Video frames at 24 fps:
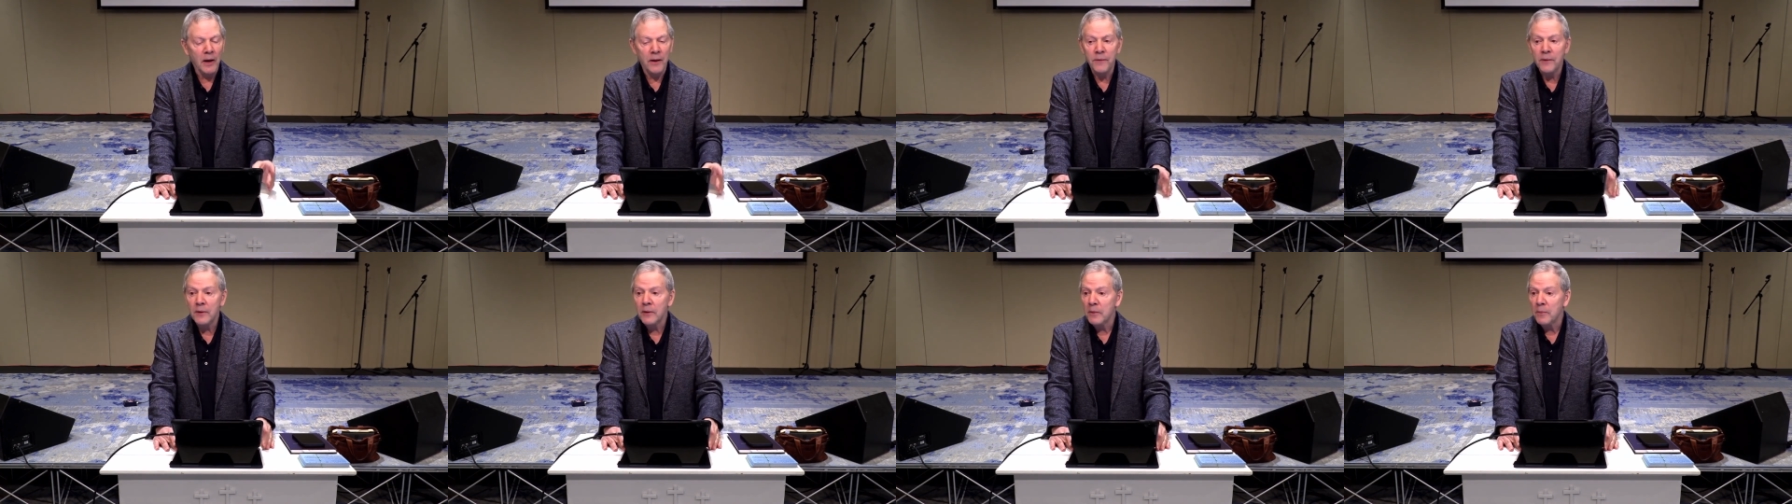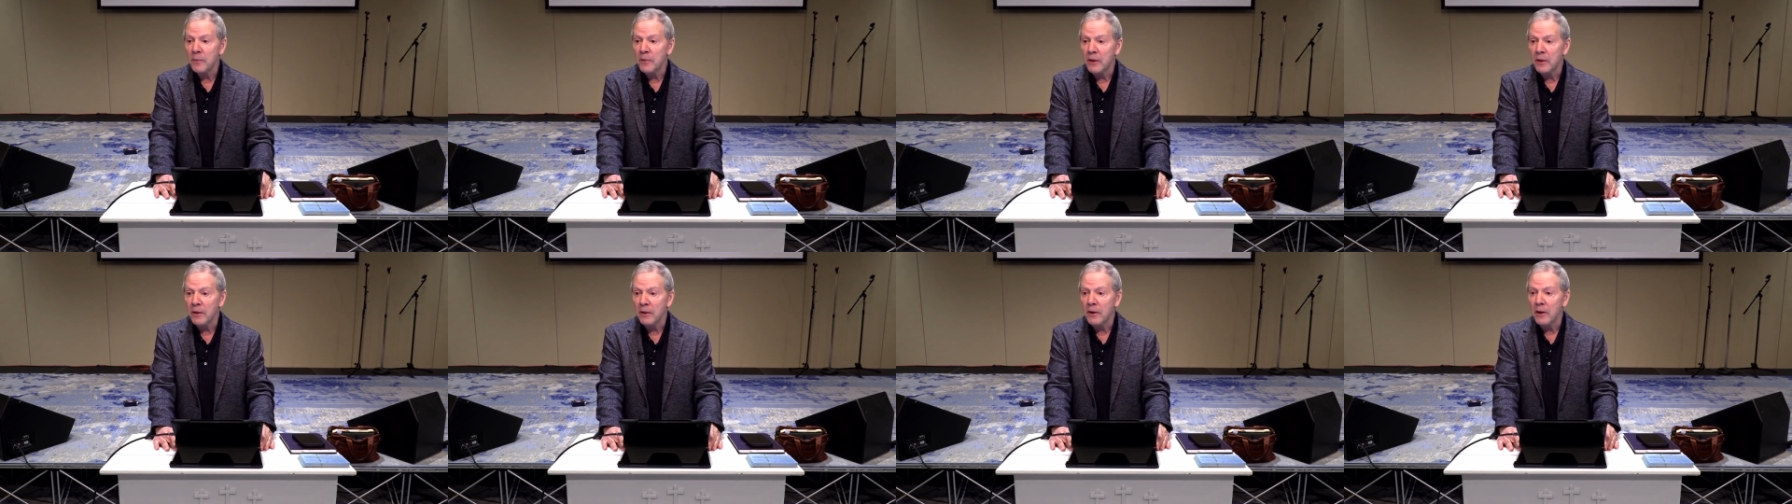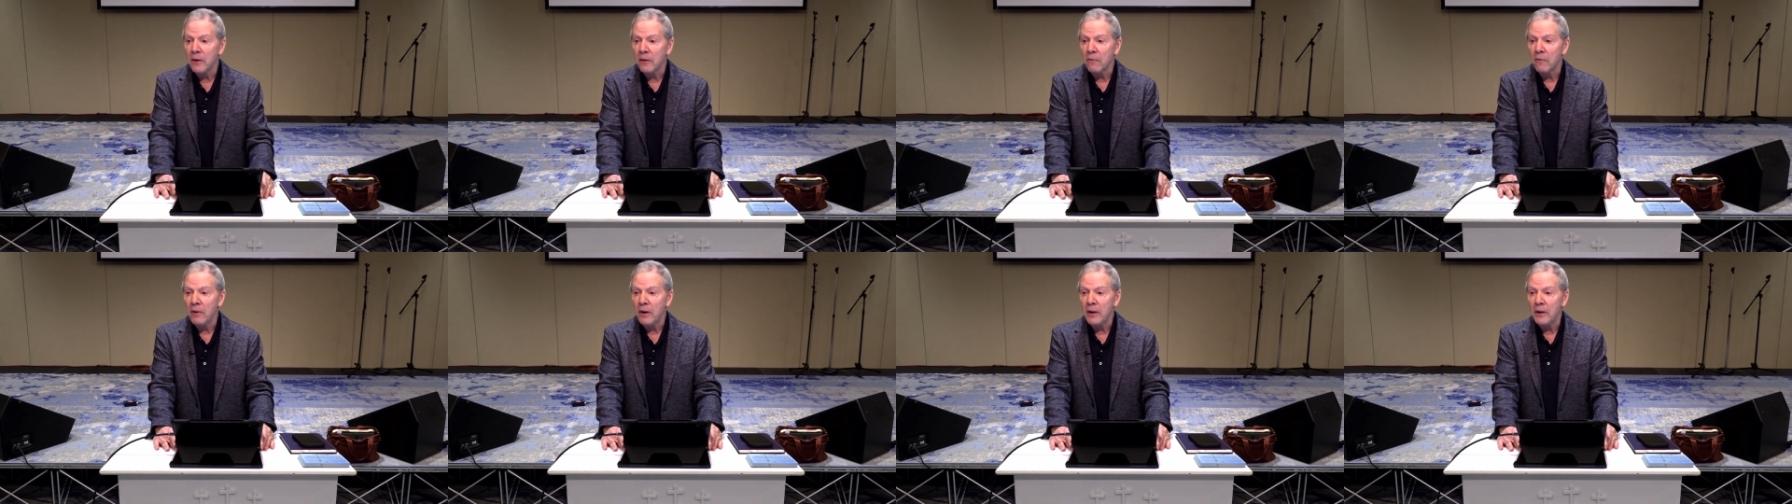I think there'll be
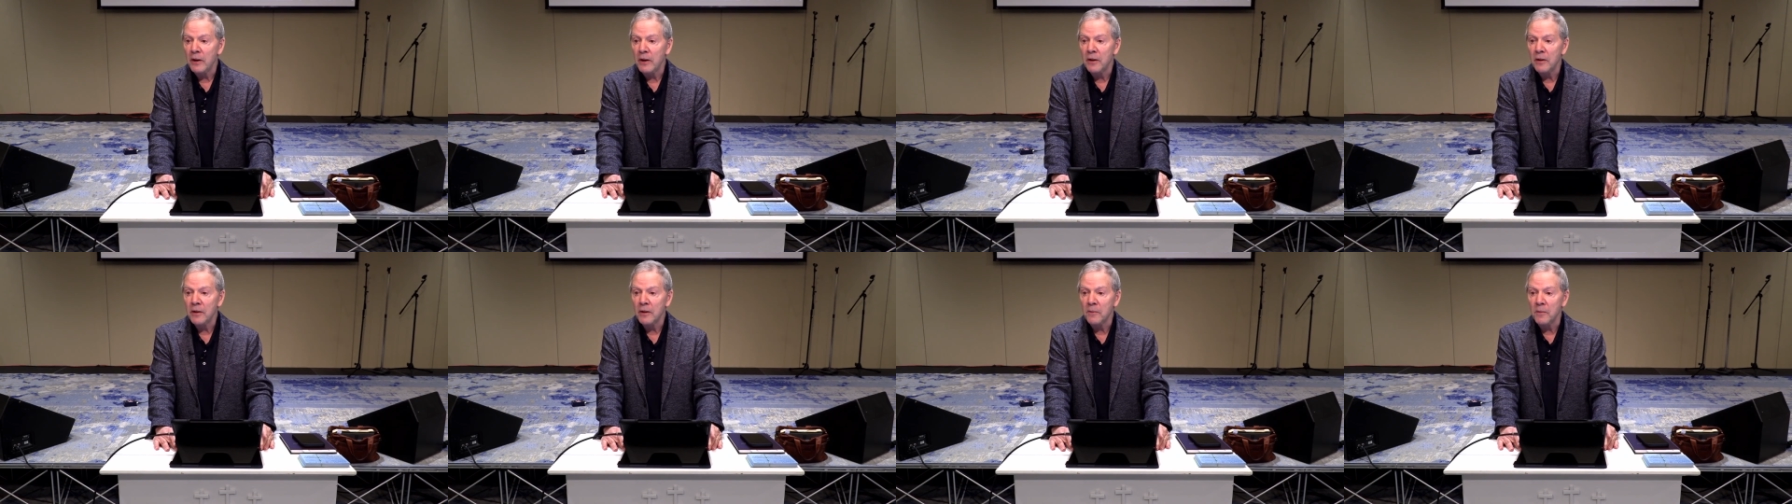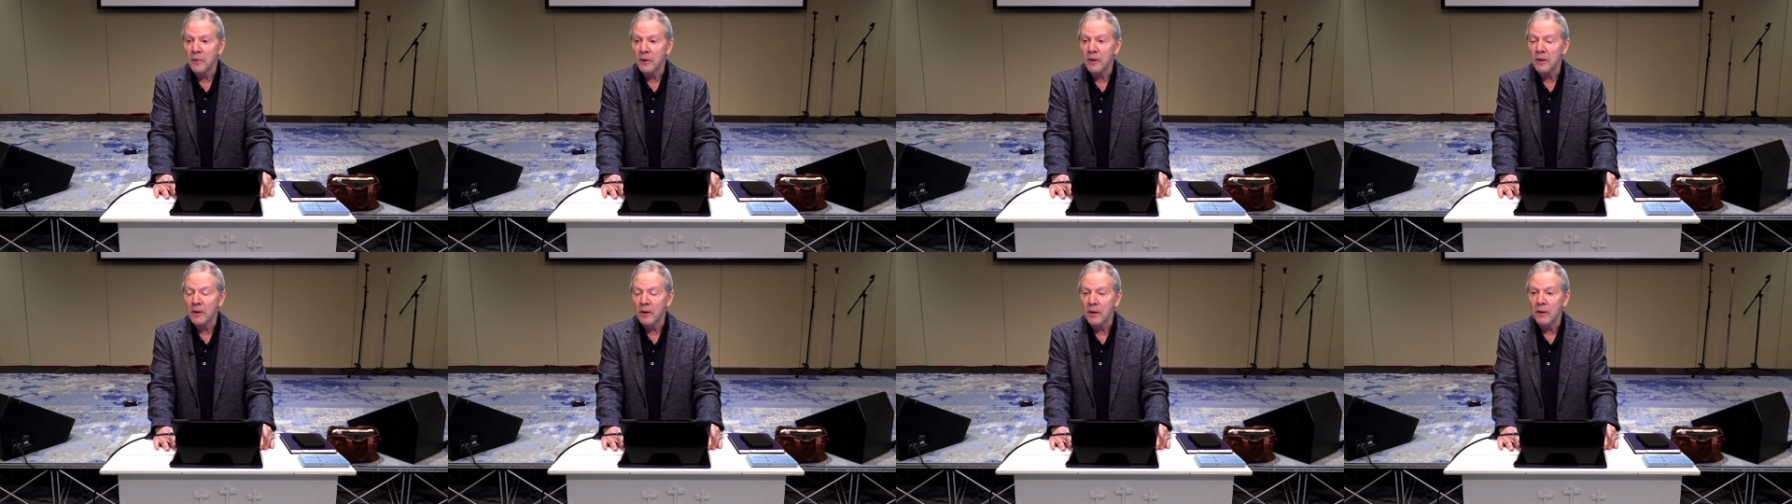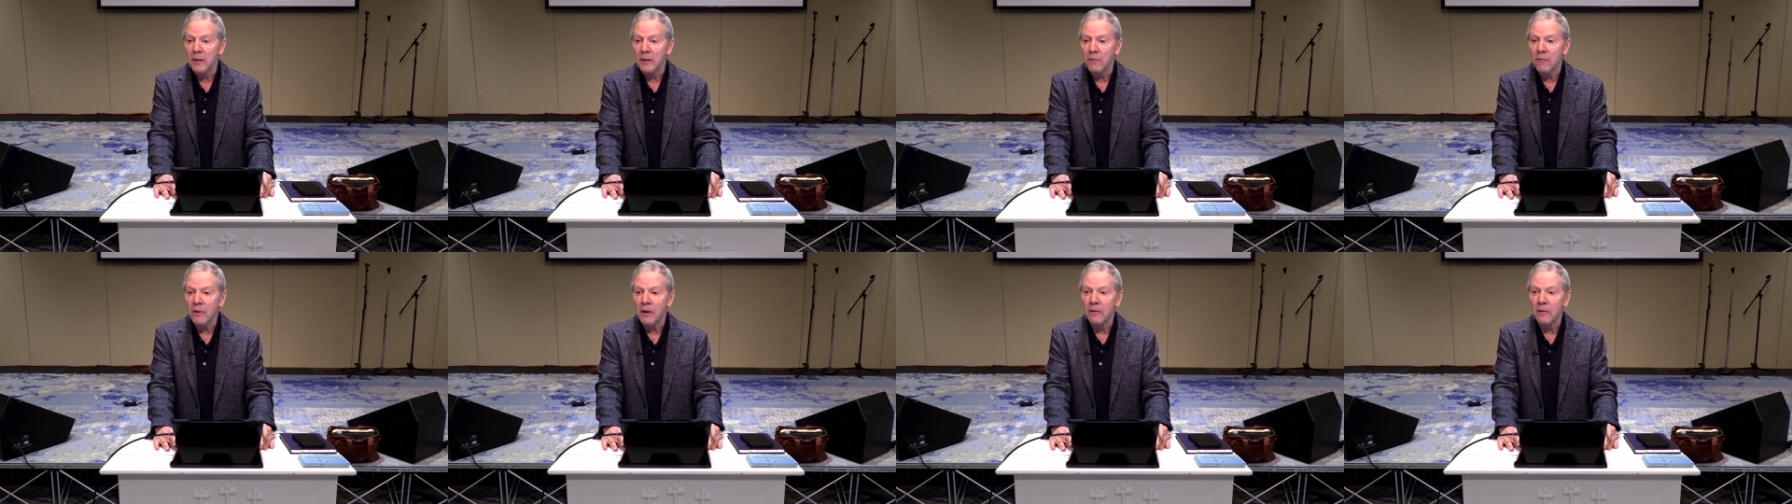a great intimacy,
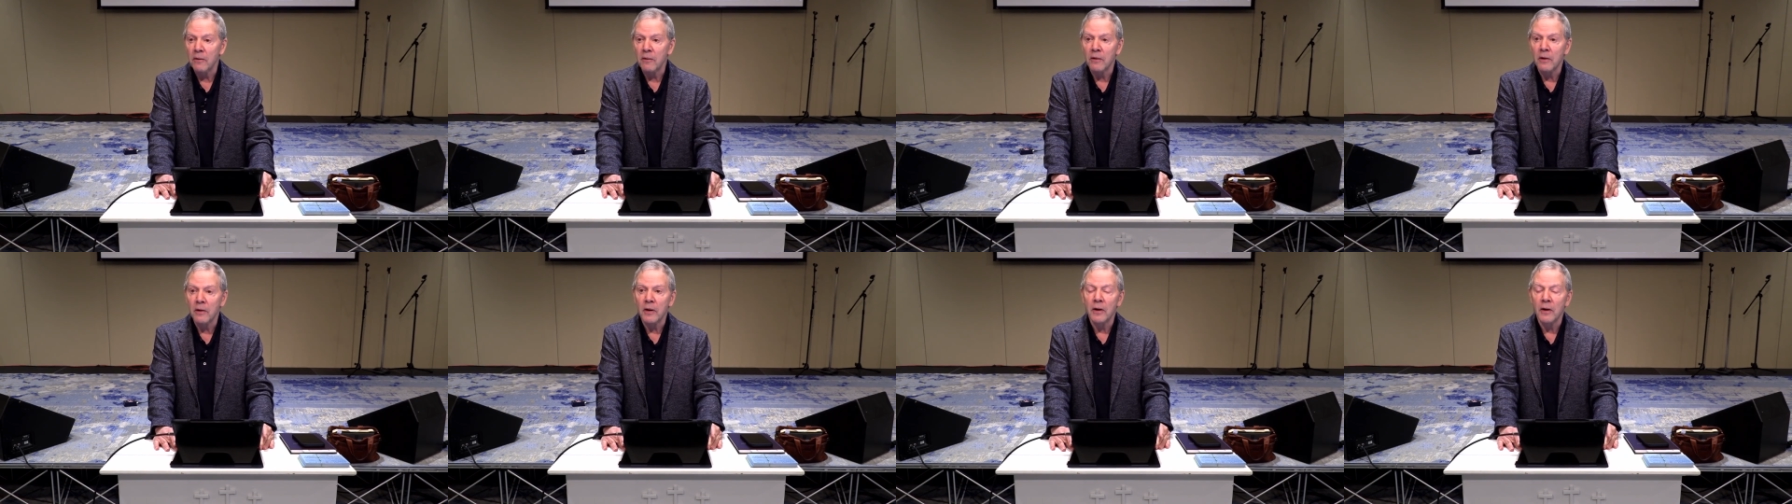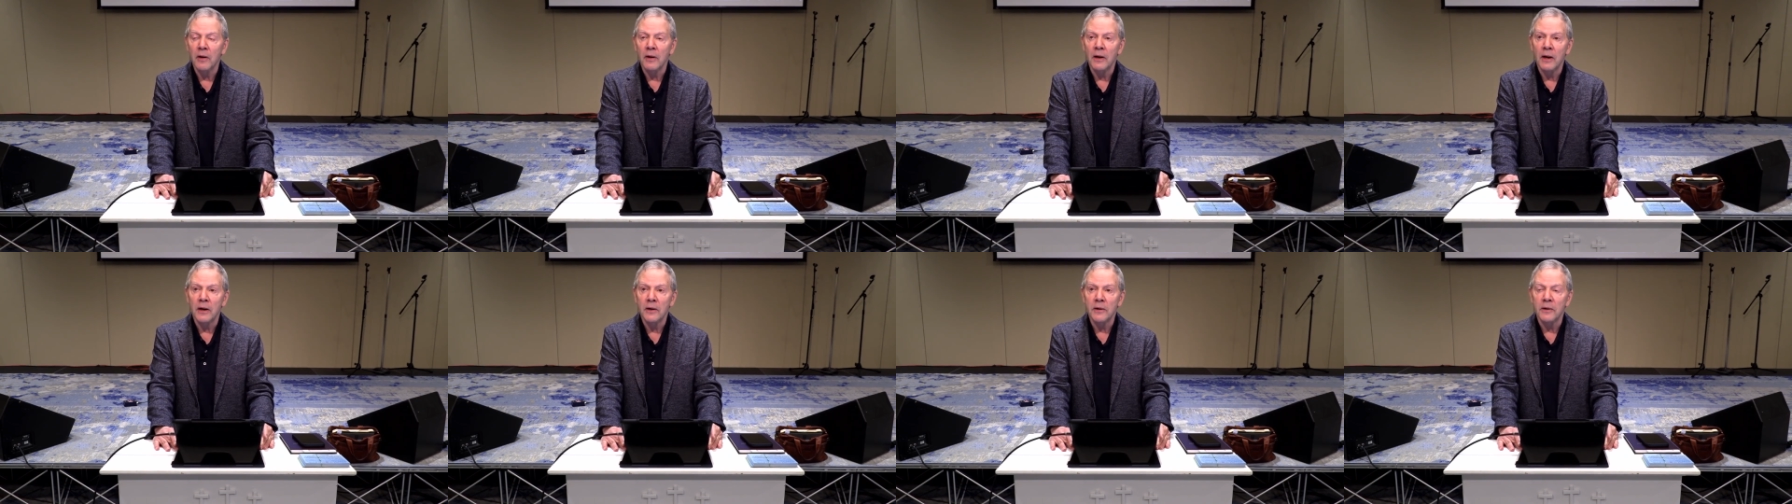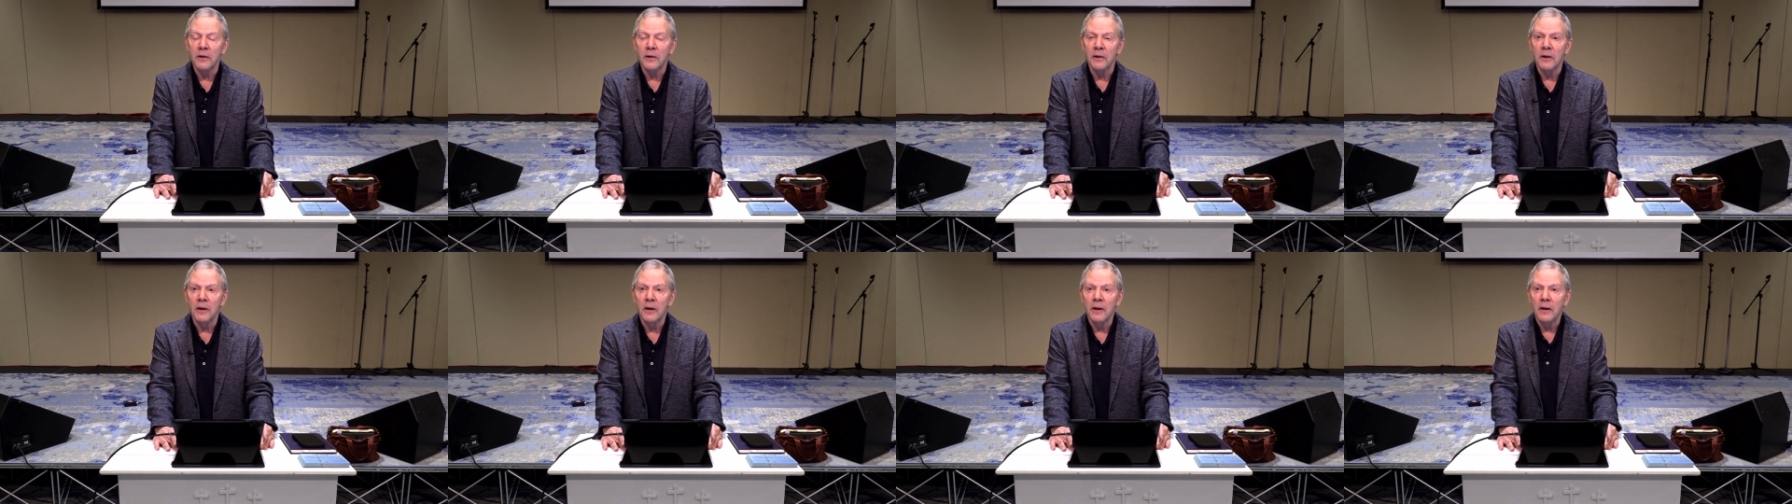a great
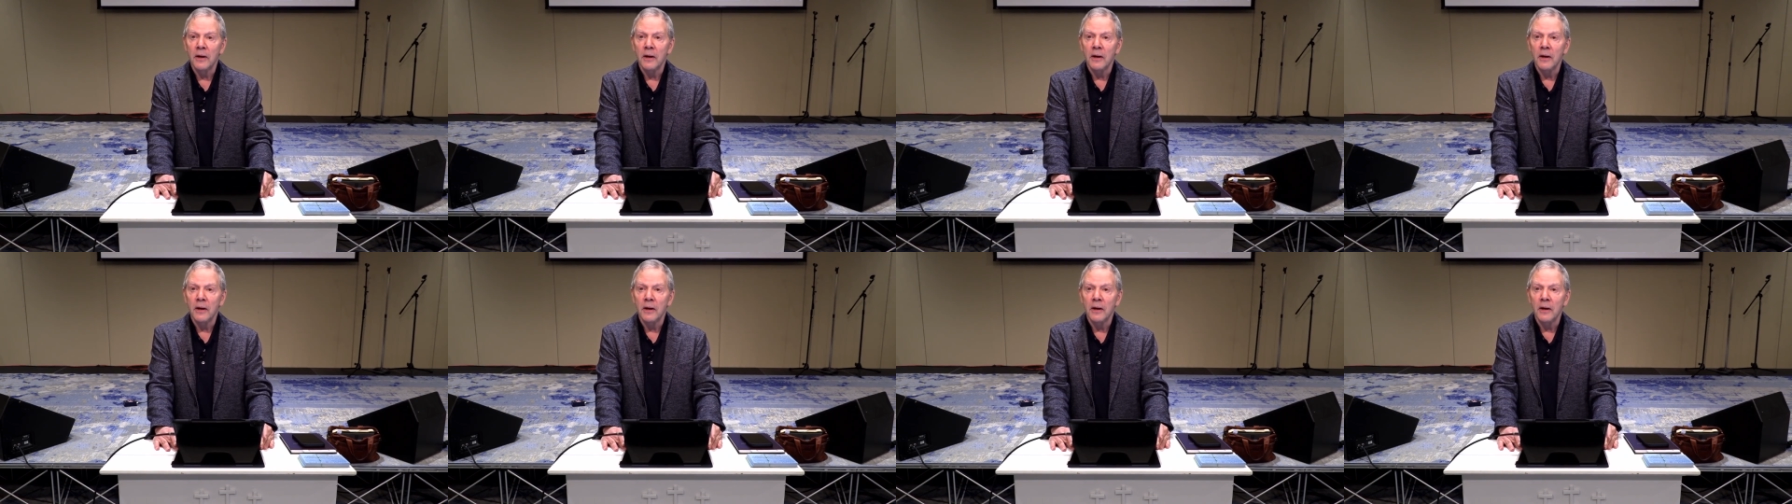connection.